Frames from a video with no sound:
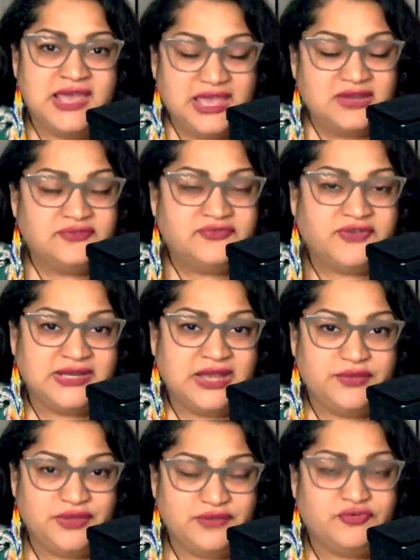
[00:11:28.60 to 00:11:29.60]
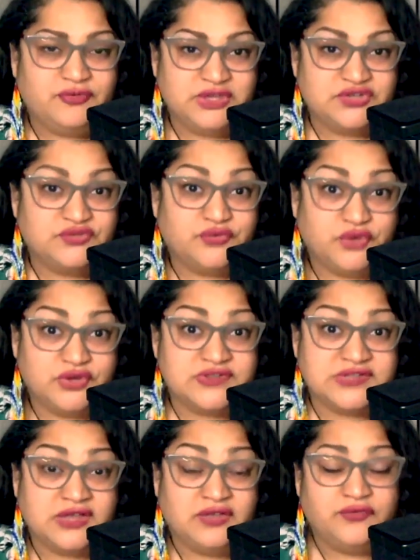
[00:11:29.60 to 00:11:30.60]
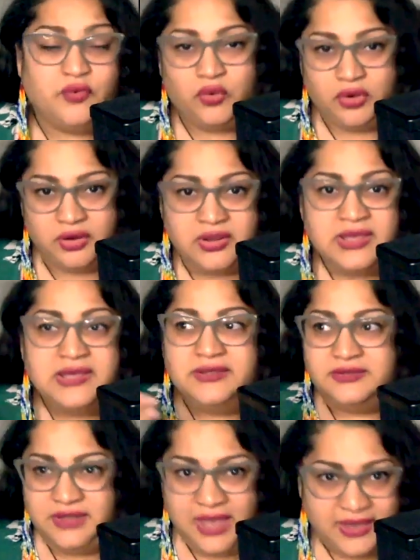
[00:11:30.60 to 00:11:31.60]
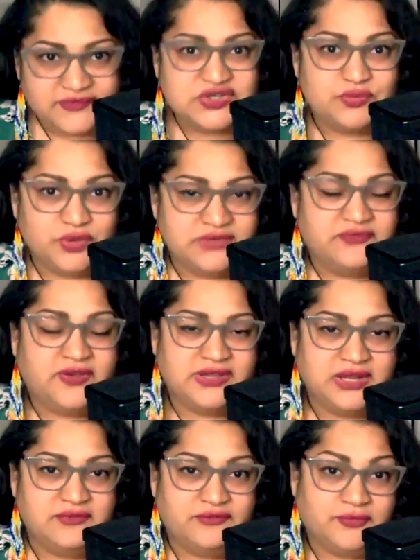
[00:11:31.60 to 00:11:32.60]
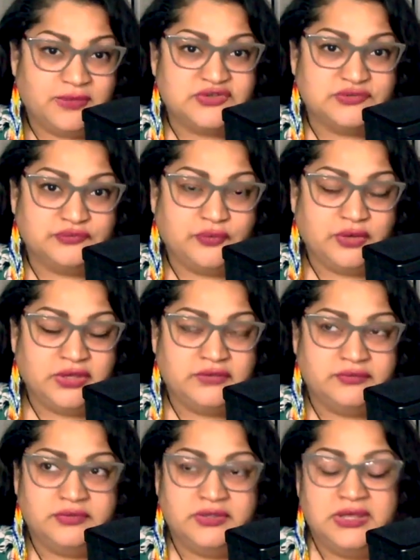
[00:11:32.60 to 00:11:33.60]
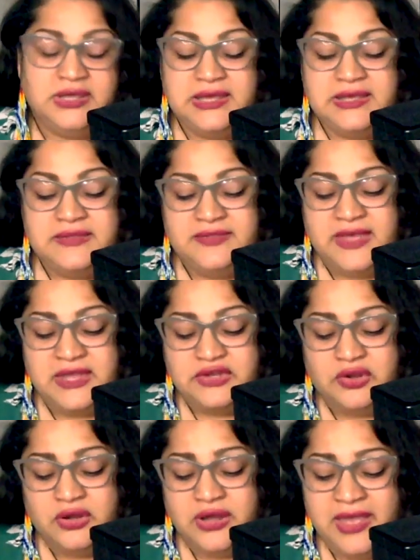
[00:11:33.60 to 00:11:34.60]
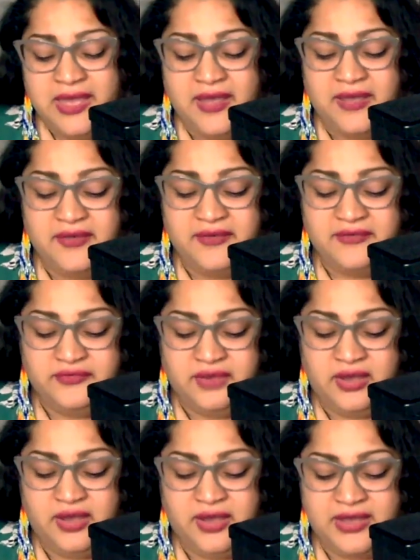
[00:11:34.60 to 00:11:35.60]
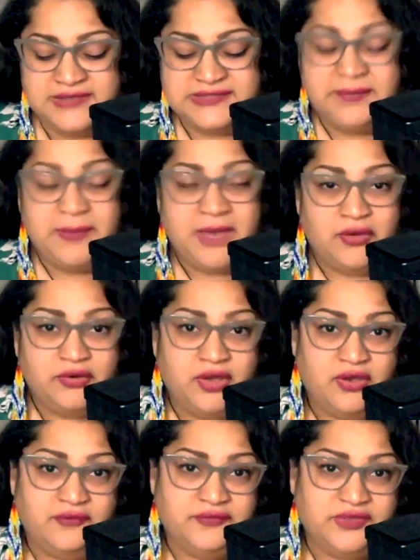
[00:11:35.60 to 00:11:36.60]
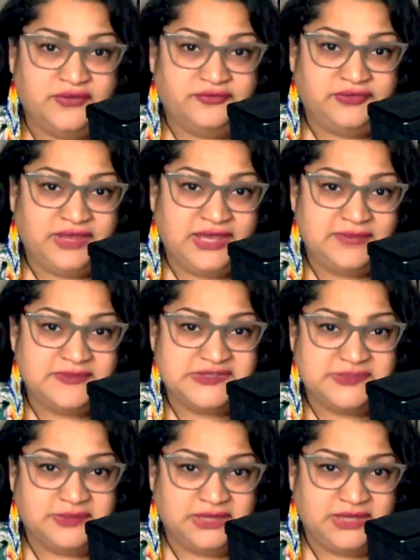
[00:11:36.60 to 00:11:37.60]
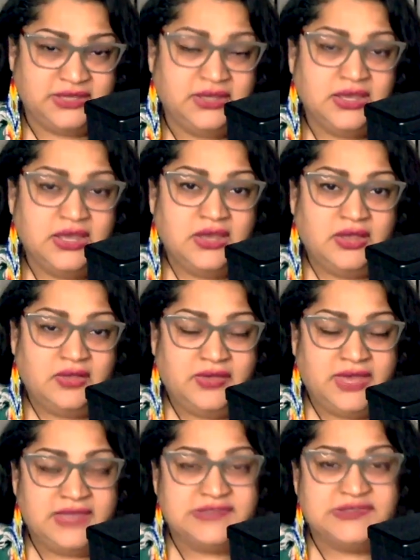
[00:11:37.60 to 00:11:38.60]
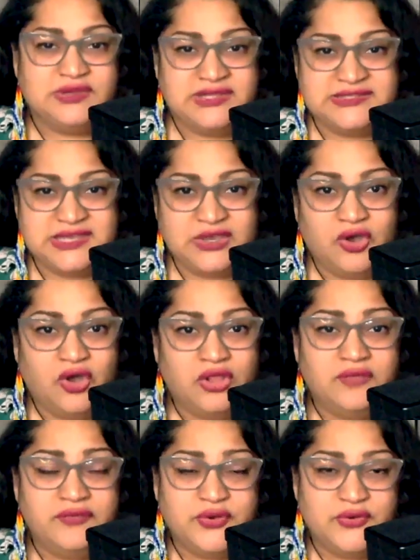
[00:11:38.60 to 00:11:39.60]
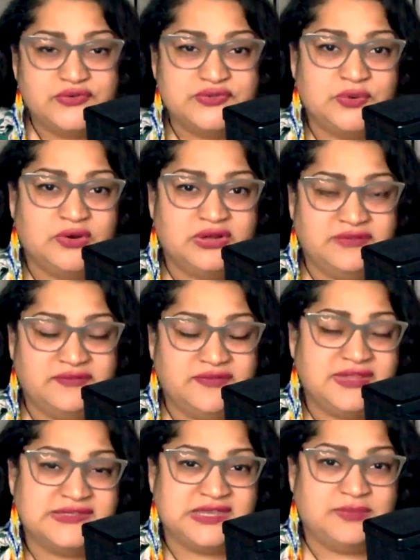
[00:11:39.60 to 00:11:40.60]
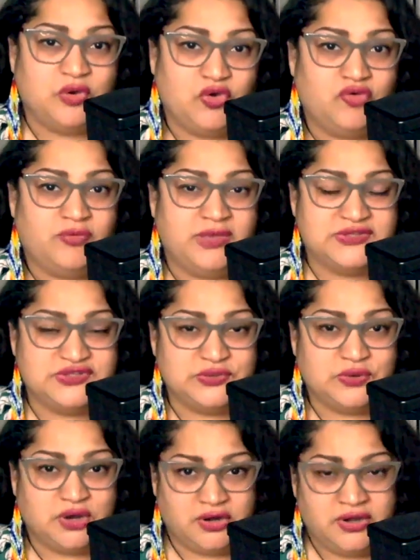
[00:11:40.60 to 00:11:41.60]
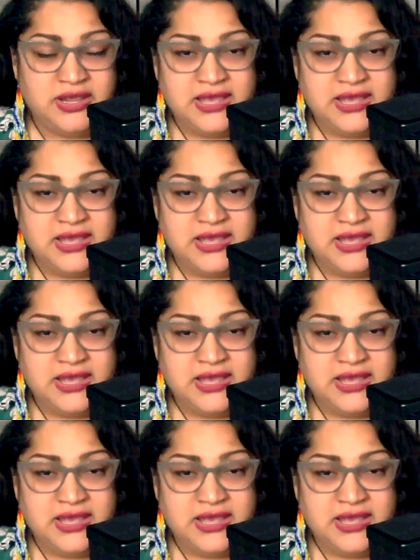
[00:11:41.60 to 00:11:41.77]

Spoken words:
and find out the information for yourself, or have someone find that information for you. Then you're gonna have a step out of the flame sibling. Okay, so let's say all of those who are living in the same home as you are,